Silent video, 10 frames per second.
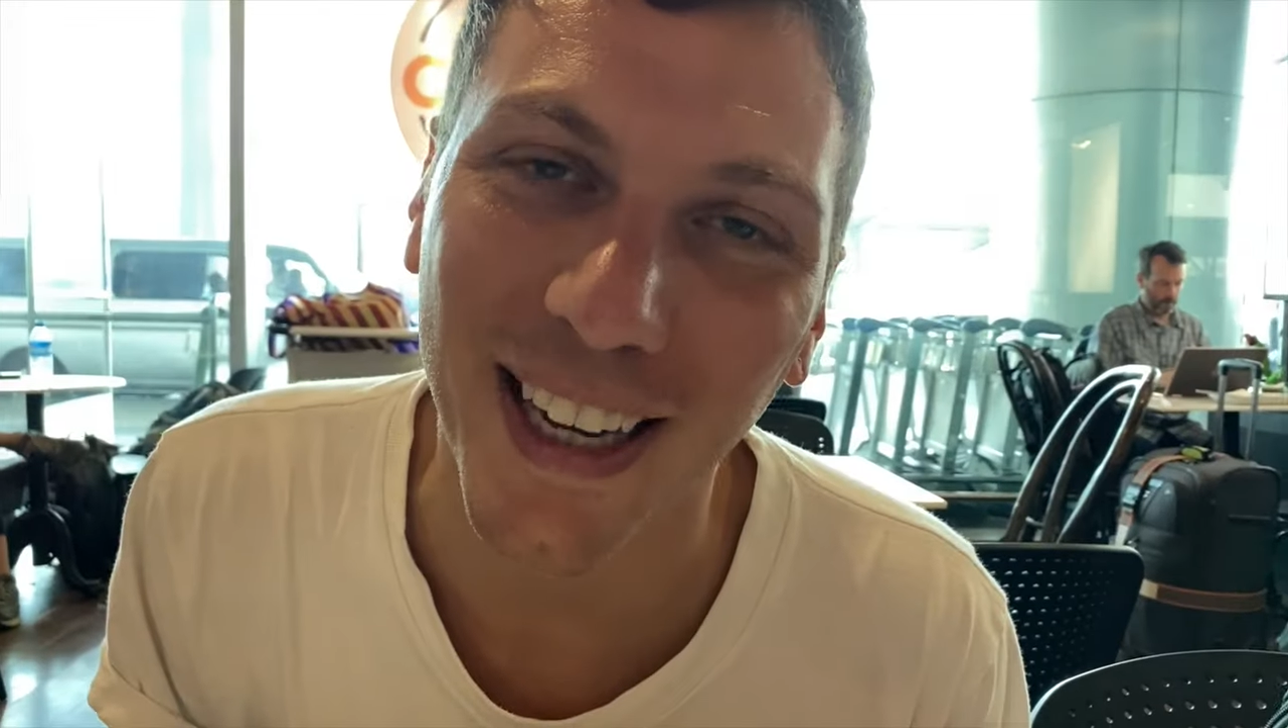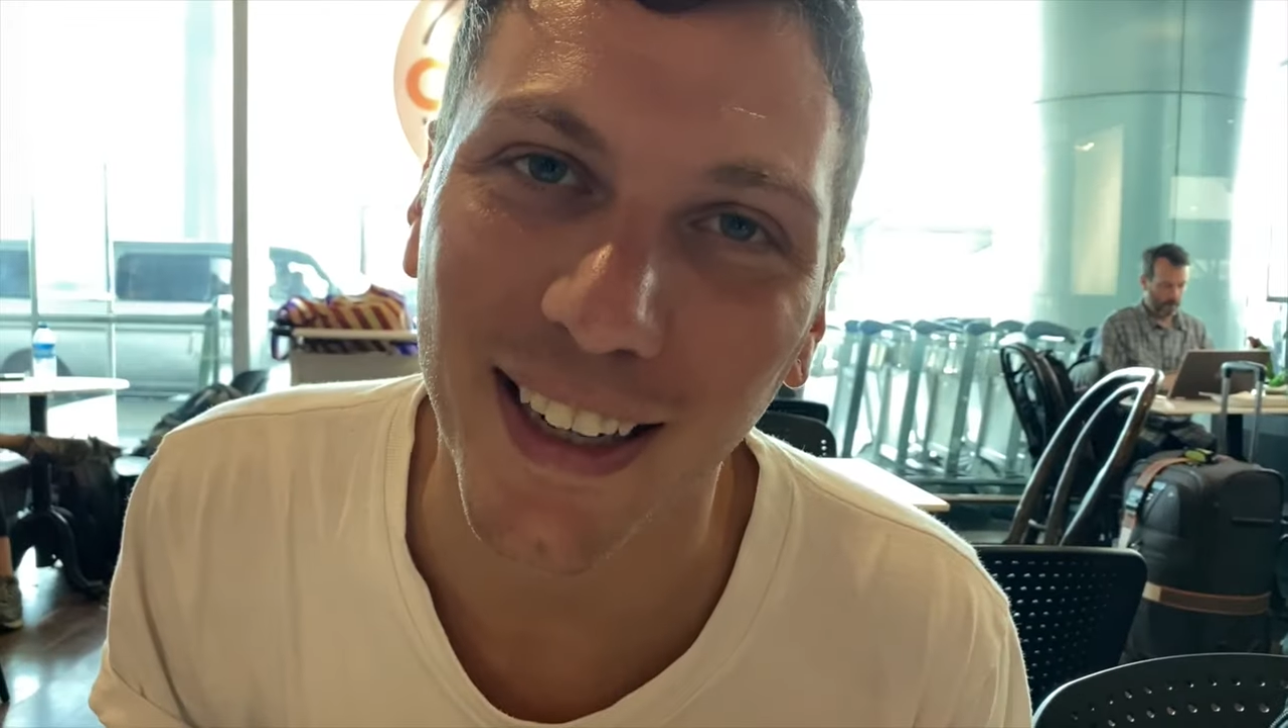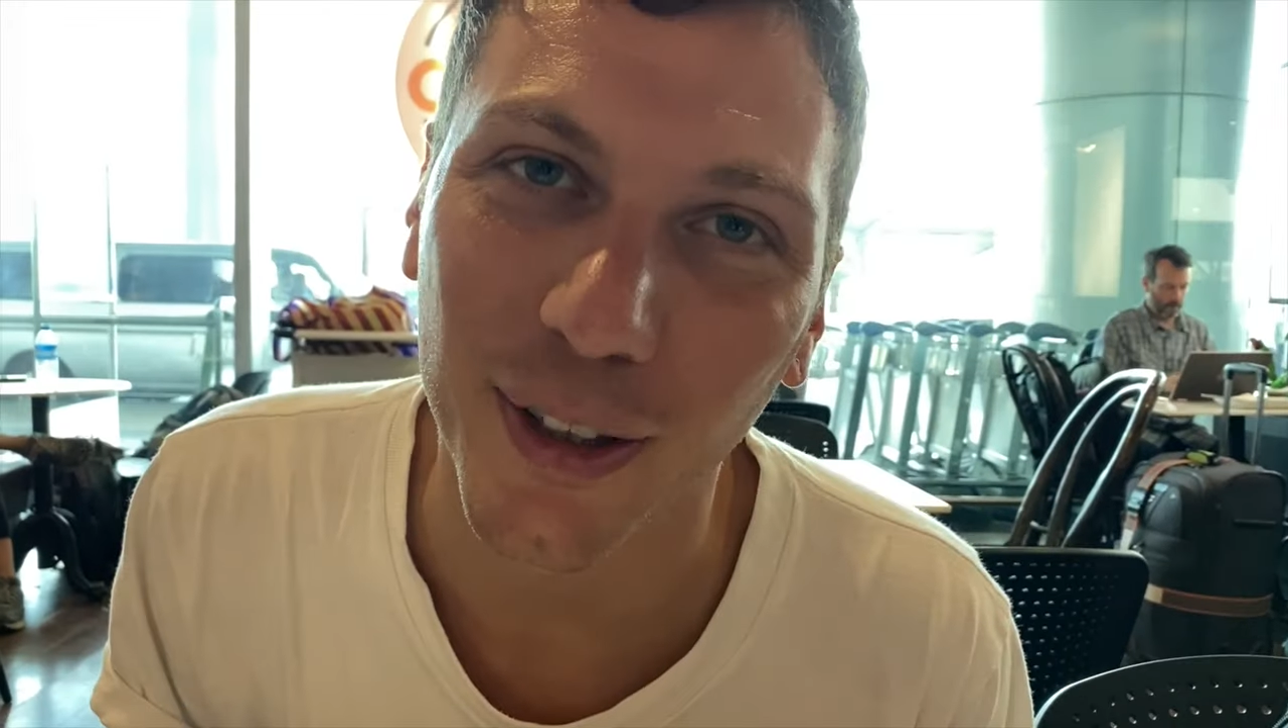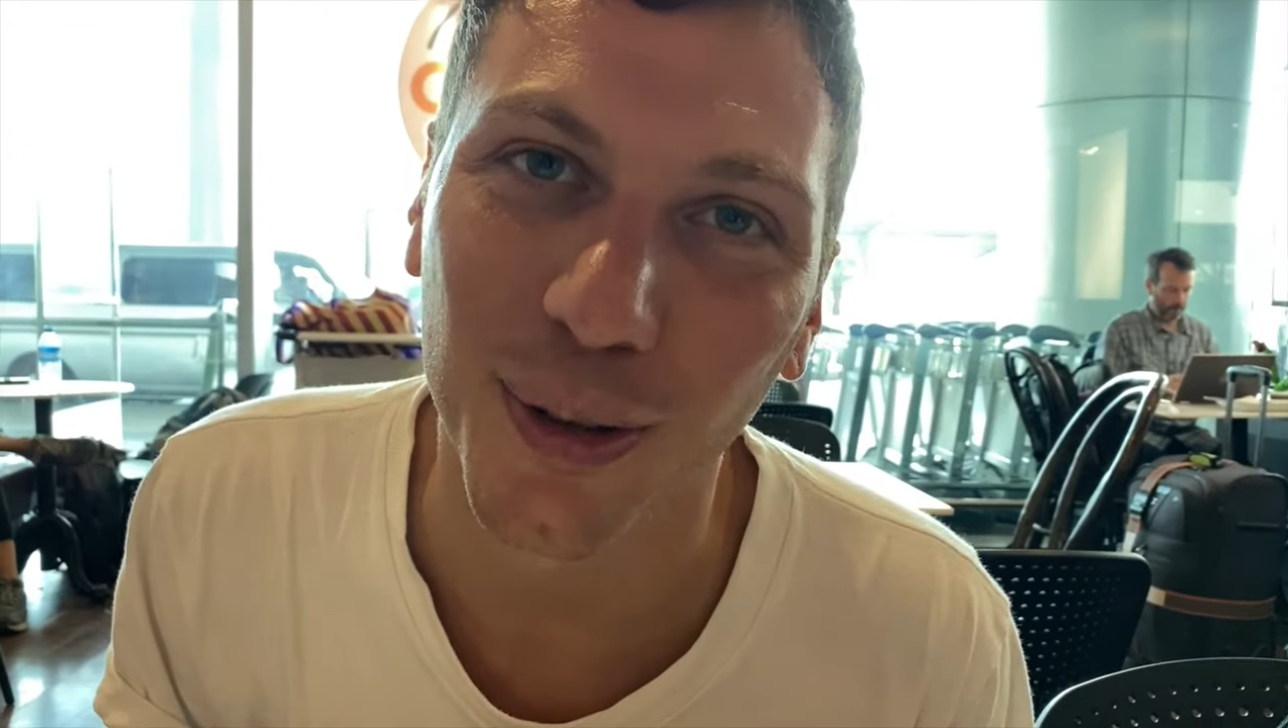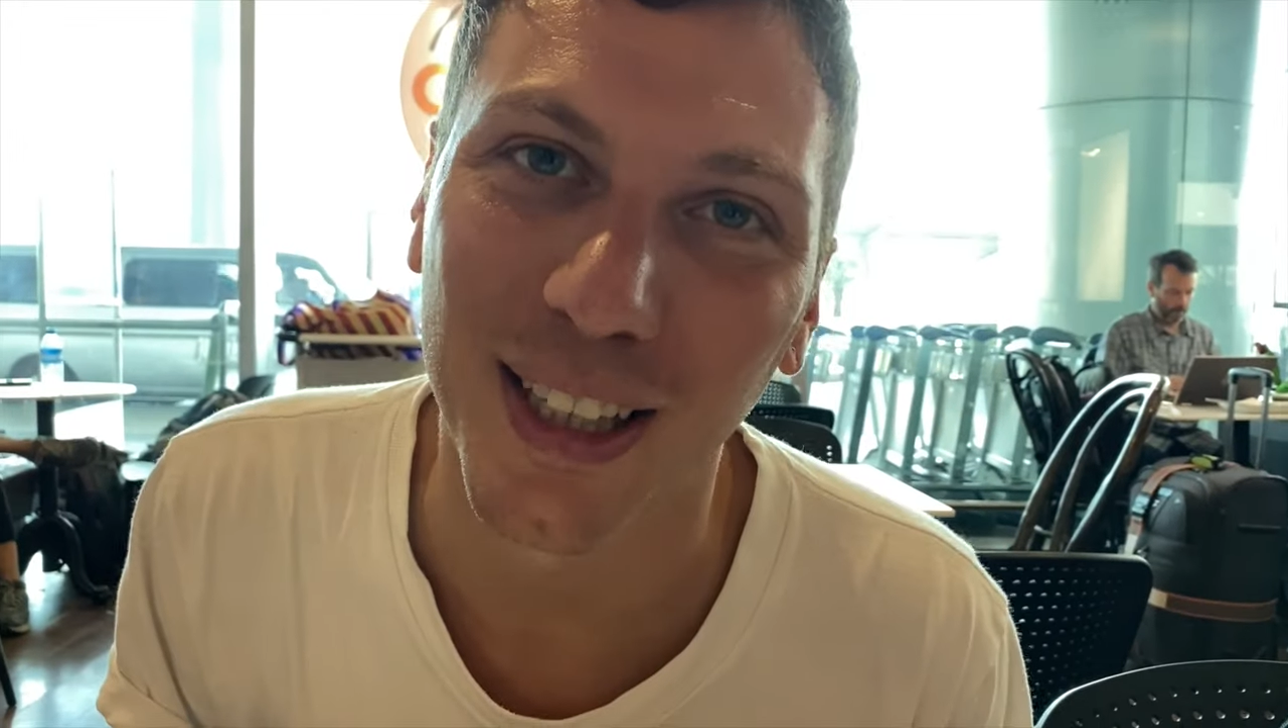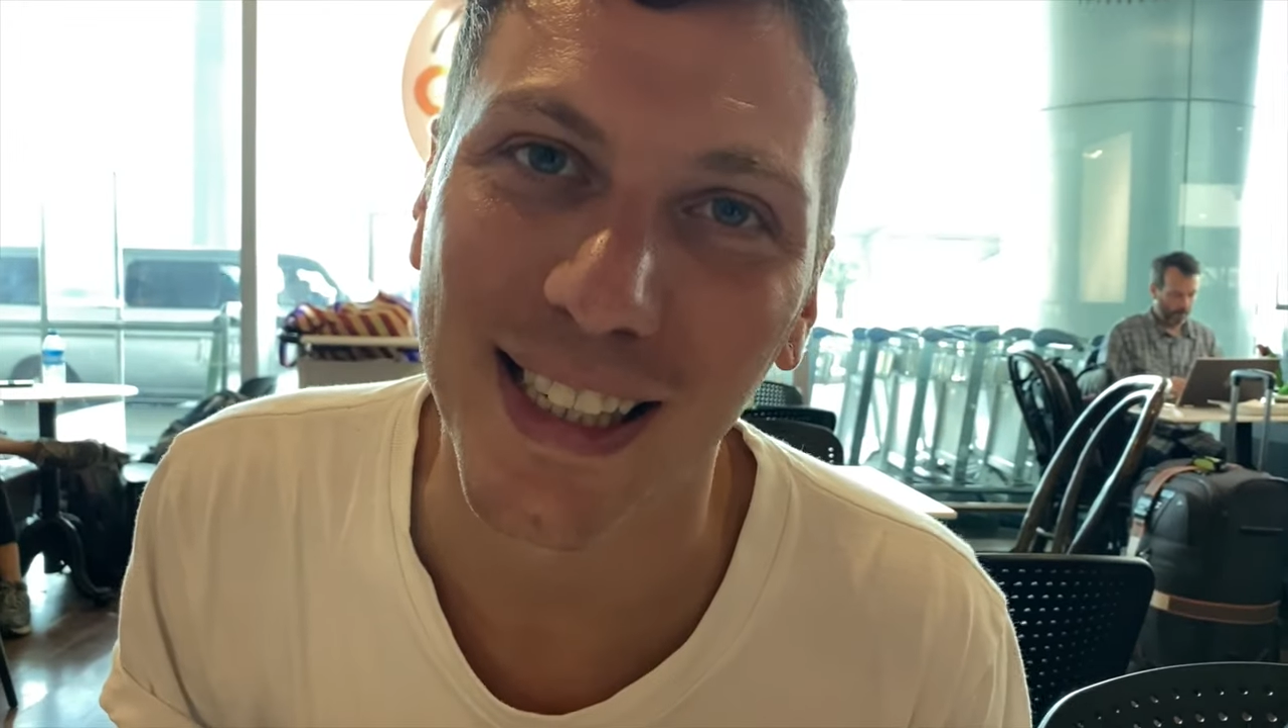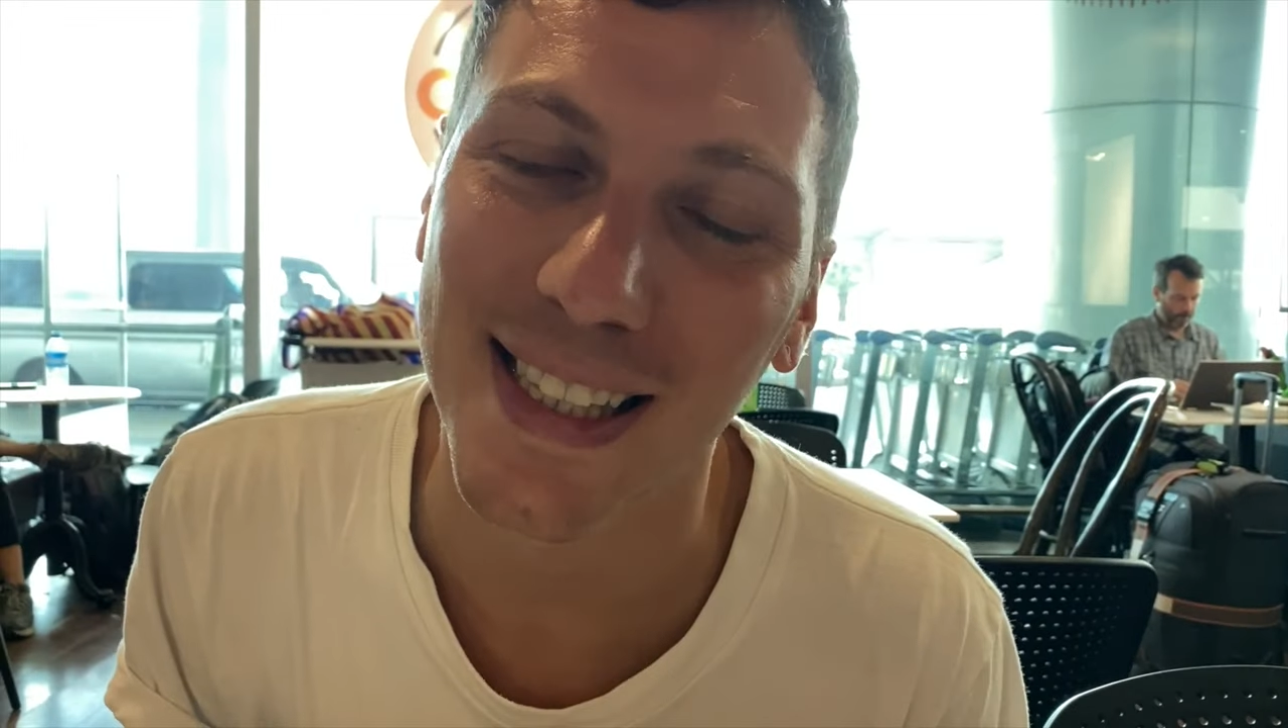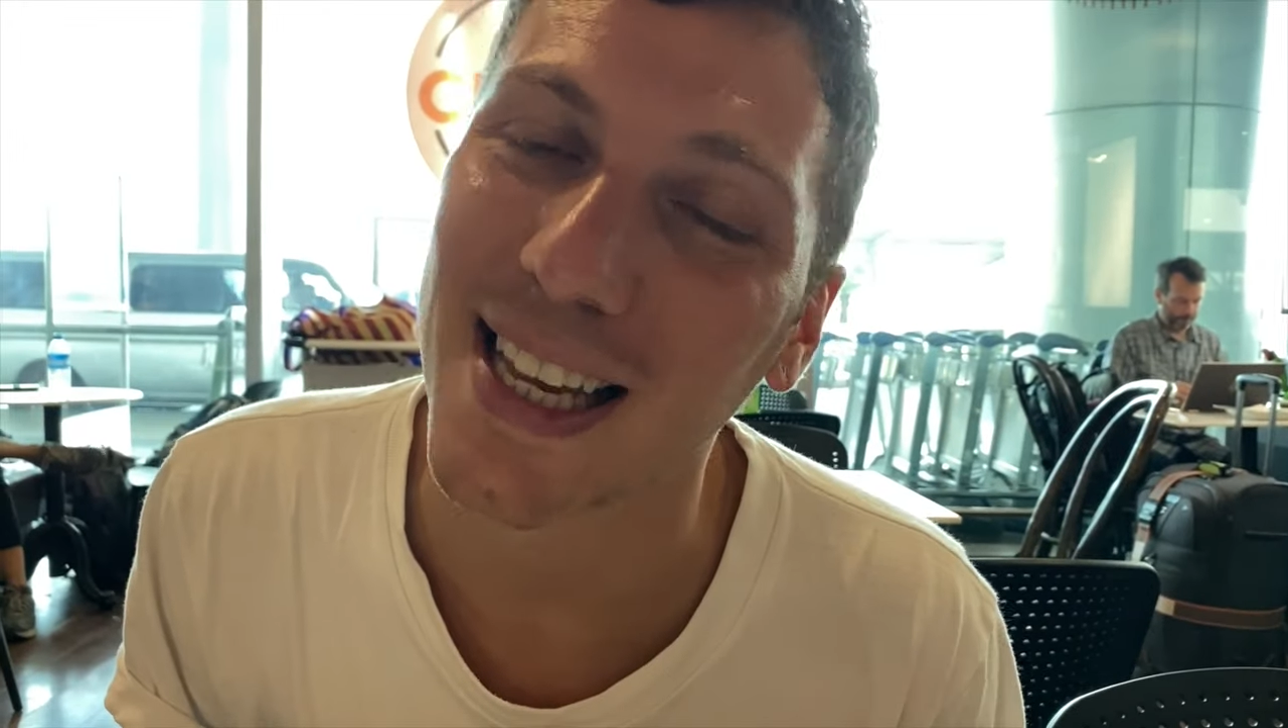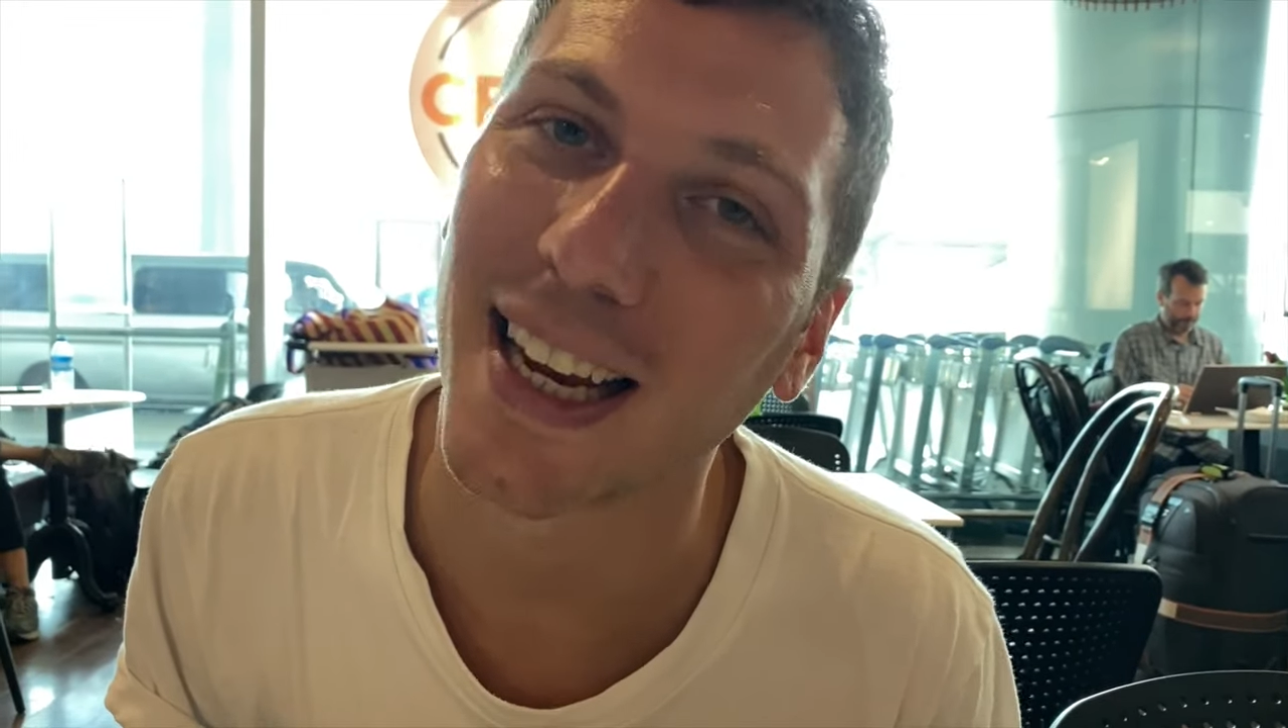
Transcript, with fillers: here to this uh,